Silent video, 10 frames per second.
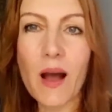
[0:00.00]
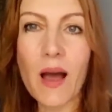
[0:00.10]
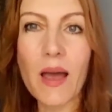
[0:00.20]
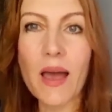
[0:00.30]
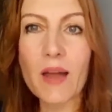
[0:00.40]

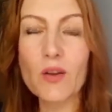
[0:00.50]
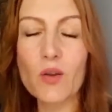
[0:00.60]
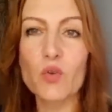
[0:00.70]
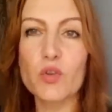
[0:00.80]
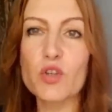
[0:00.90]
I had
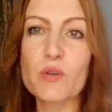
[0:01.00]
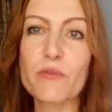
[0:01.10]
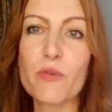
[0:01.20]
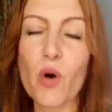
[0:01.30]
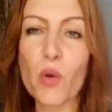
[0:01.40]
an
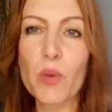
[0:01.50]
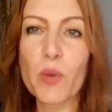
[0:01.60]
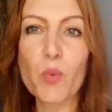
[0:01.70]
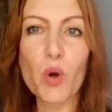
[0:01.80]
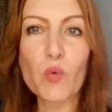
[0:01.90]
audition for a
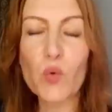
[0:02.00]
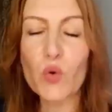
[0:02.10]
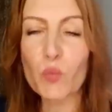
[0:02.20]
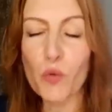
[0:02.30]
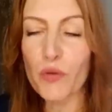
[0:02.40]
big
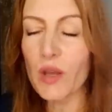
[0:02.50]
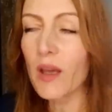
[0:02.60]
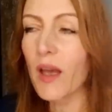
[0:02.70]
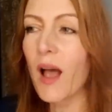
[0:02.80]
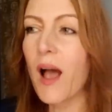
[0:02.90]
Bollywood movie.